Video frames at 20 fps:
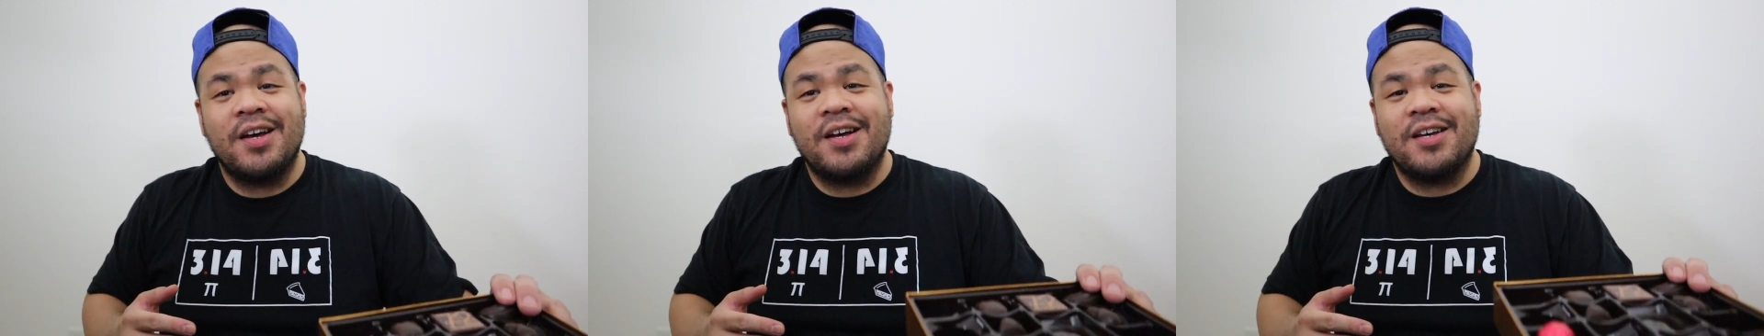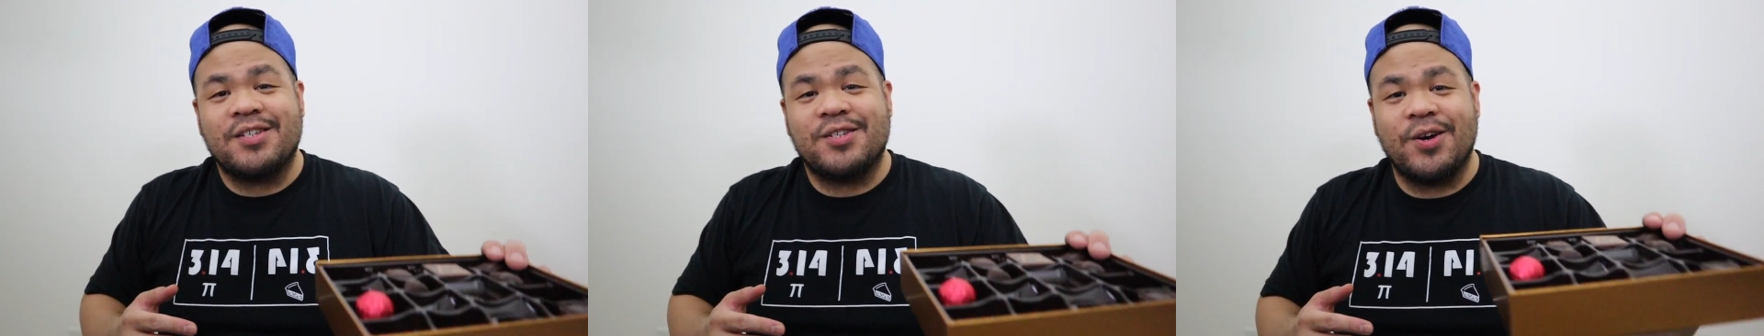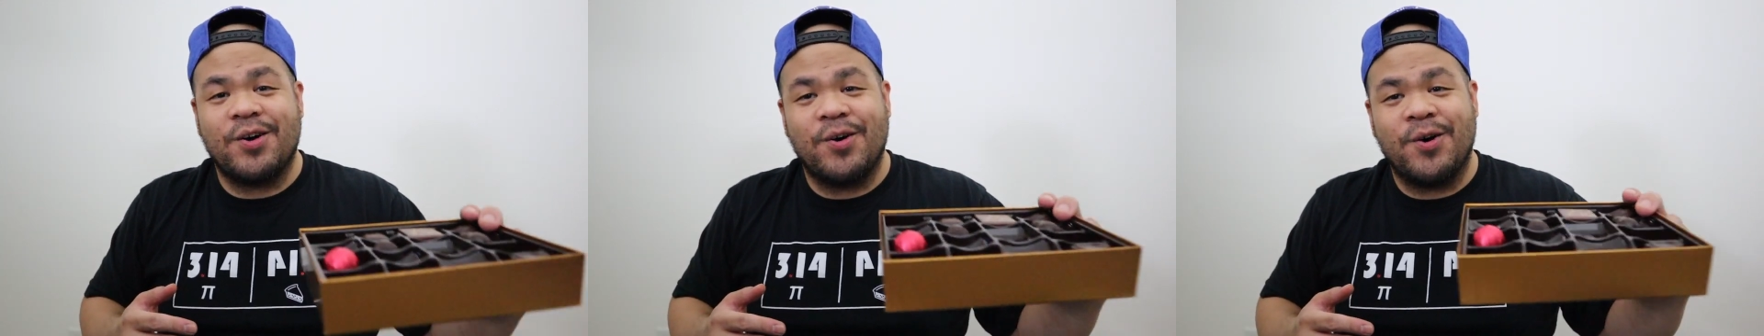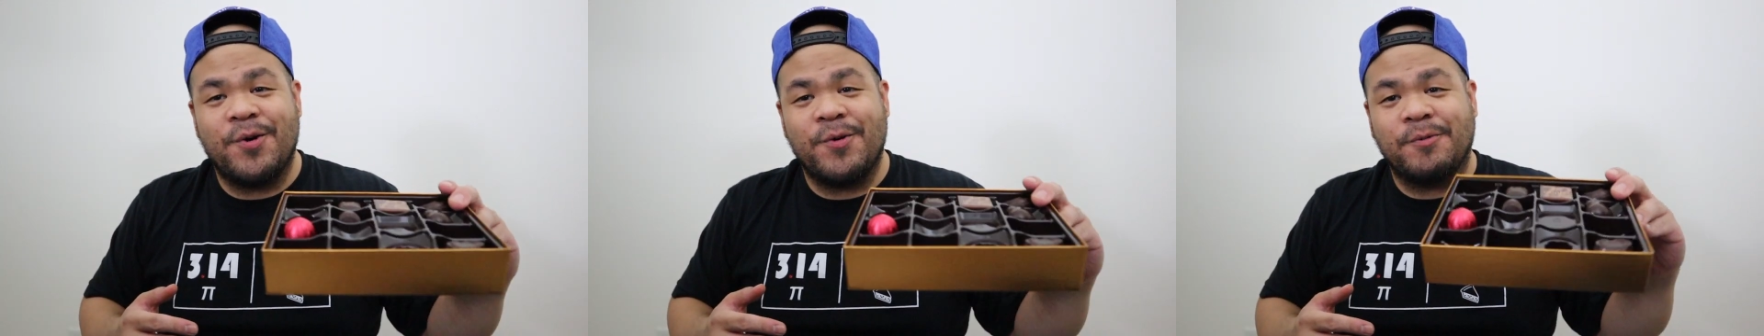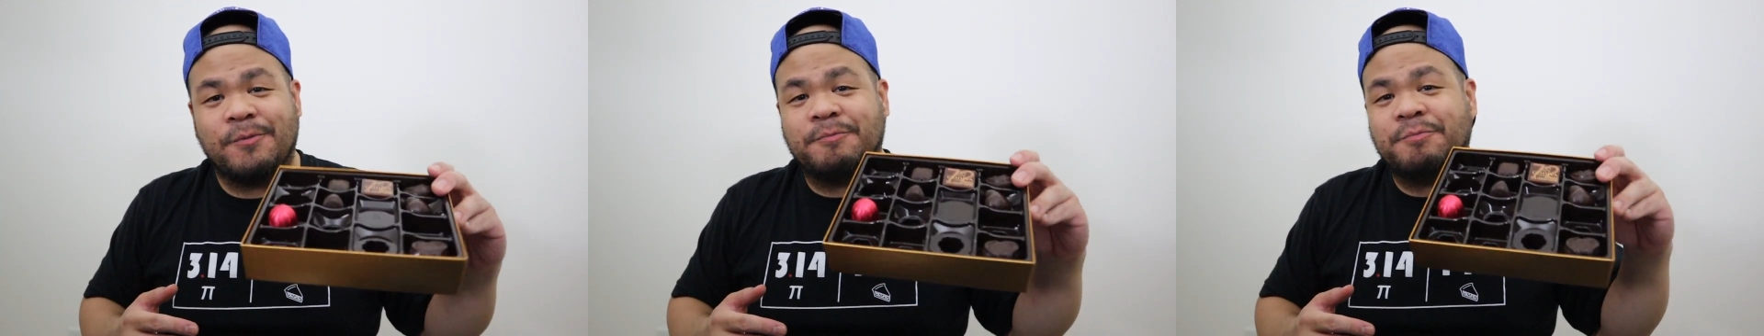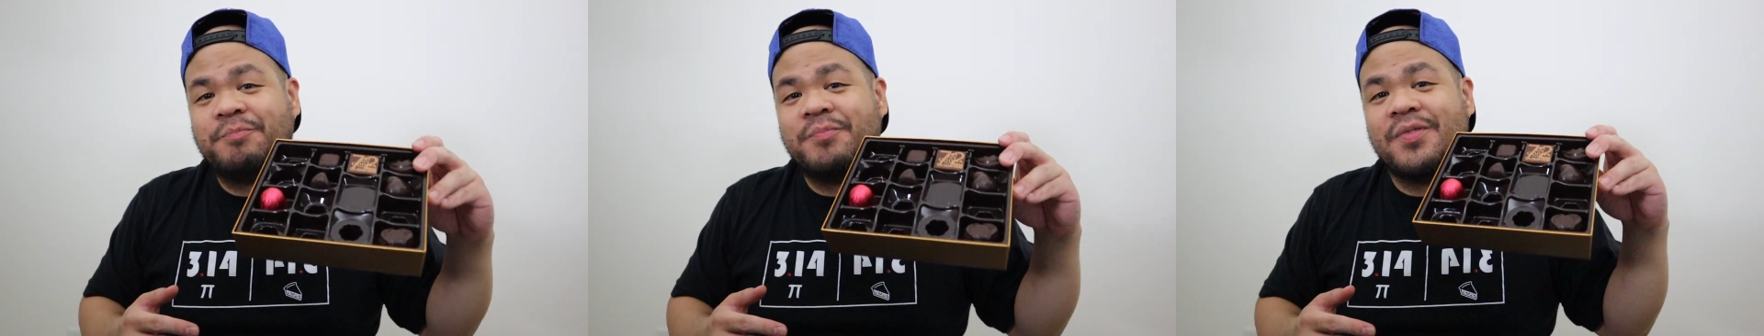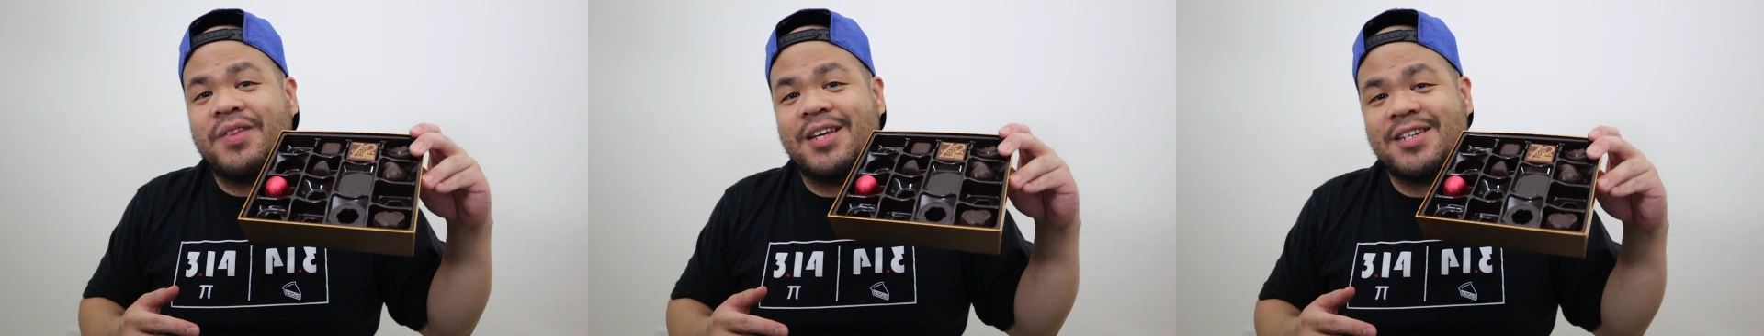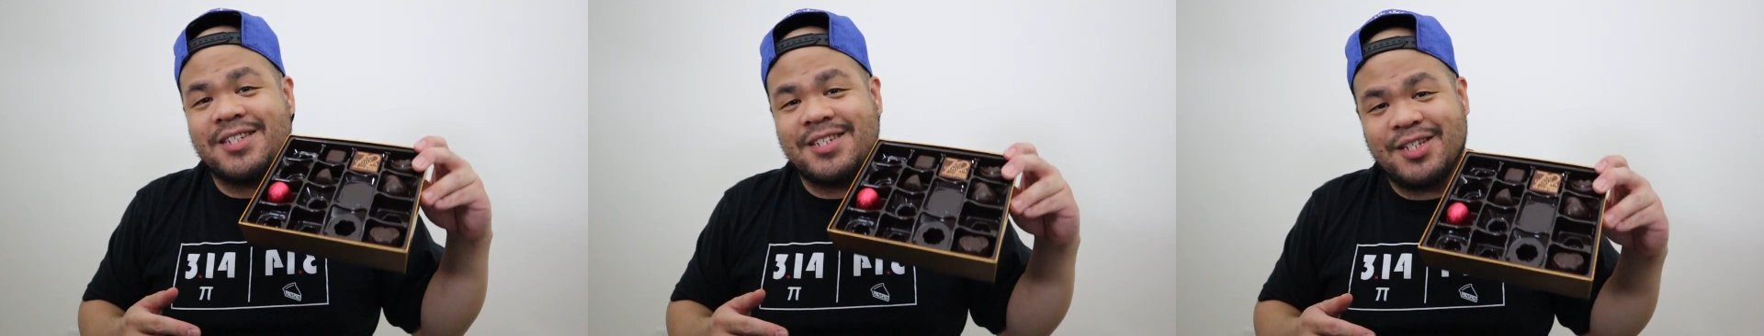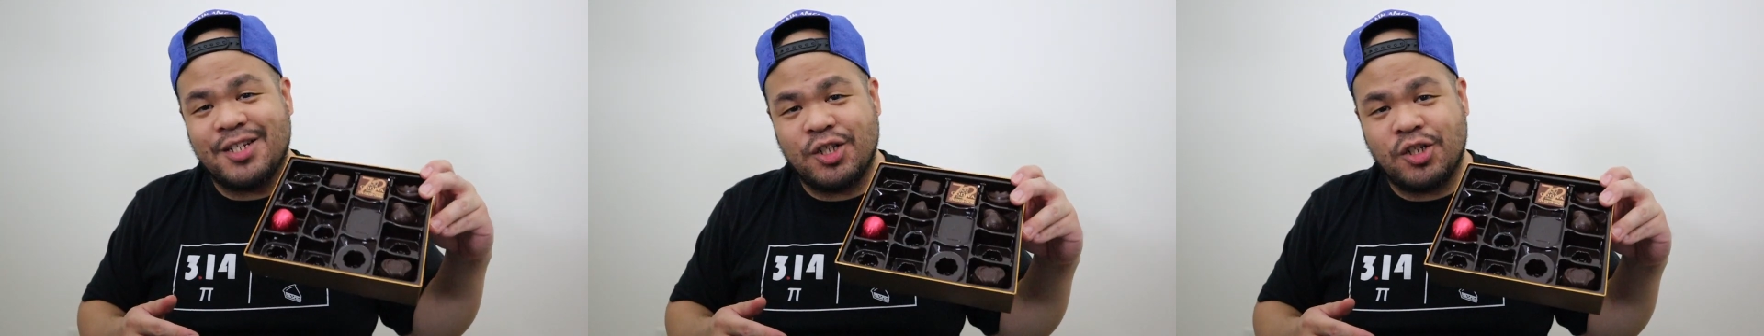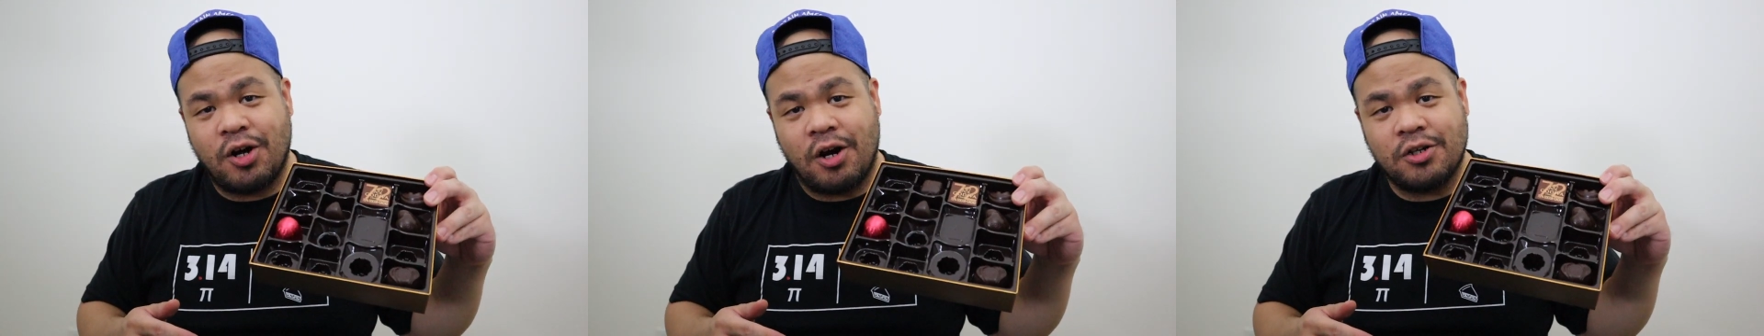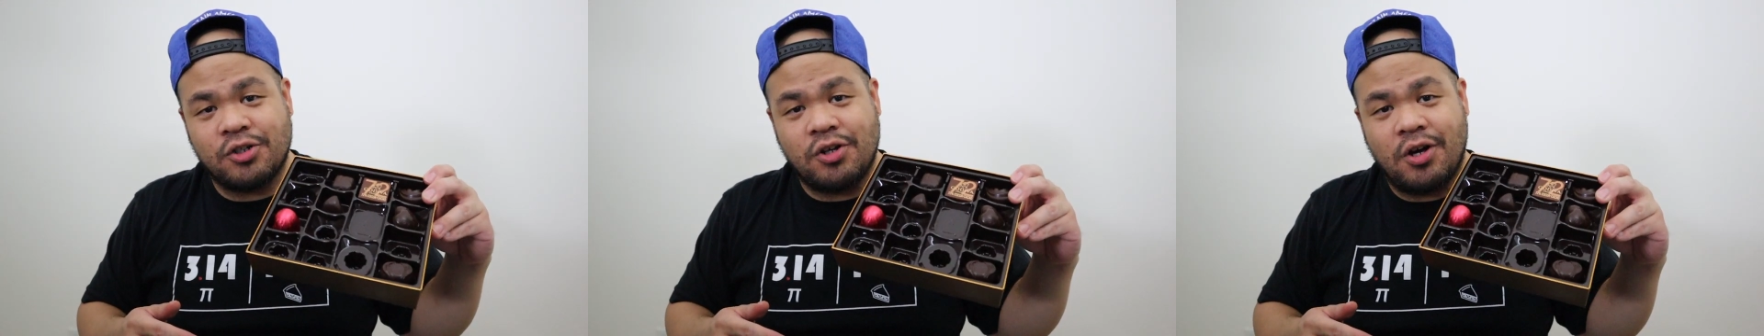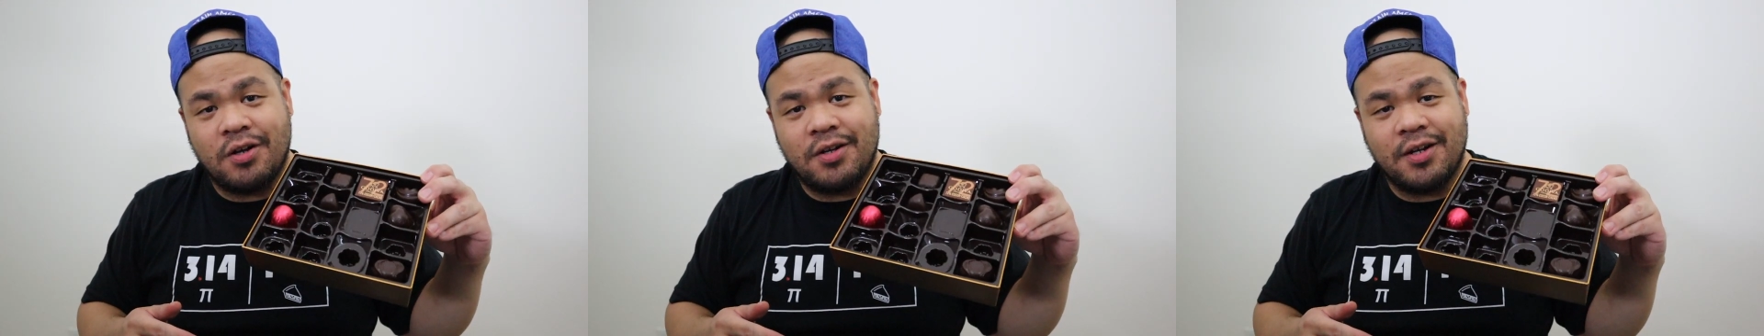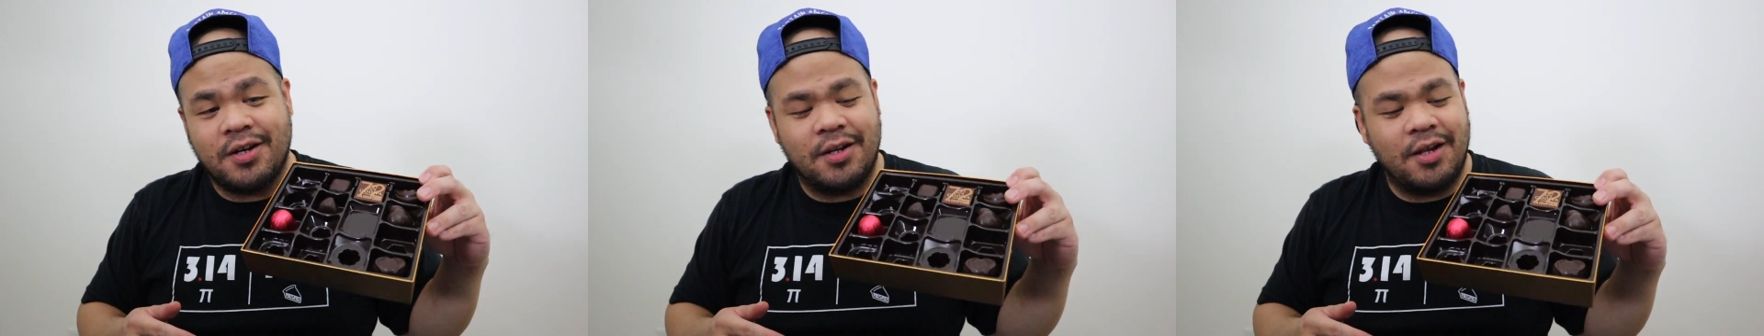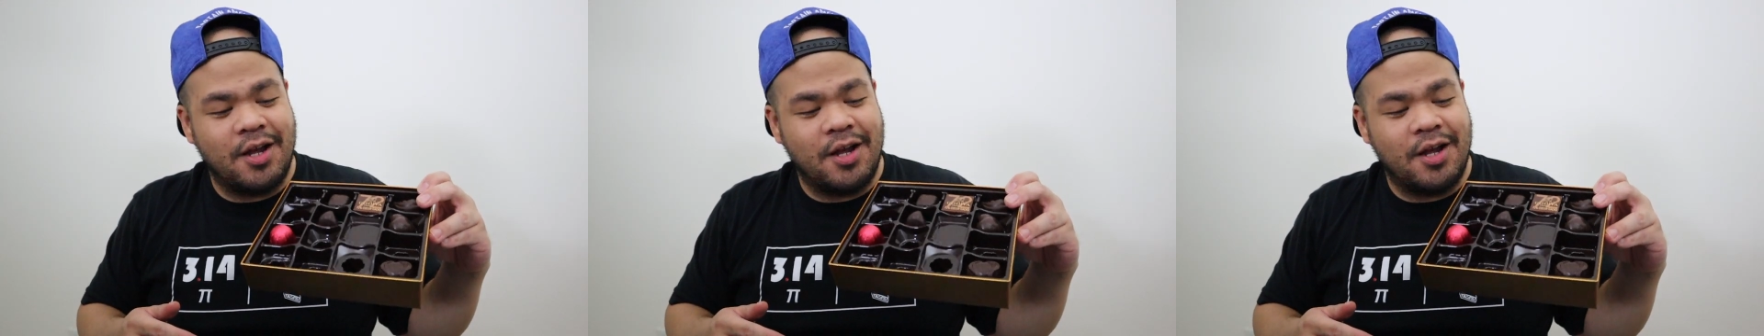So this is the dark chocolate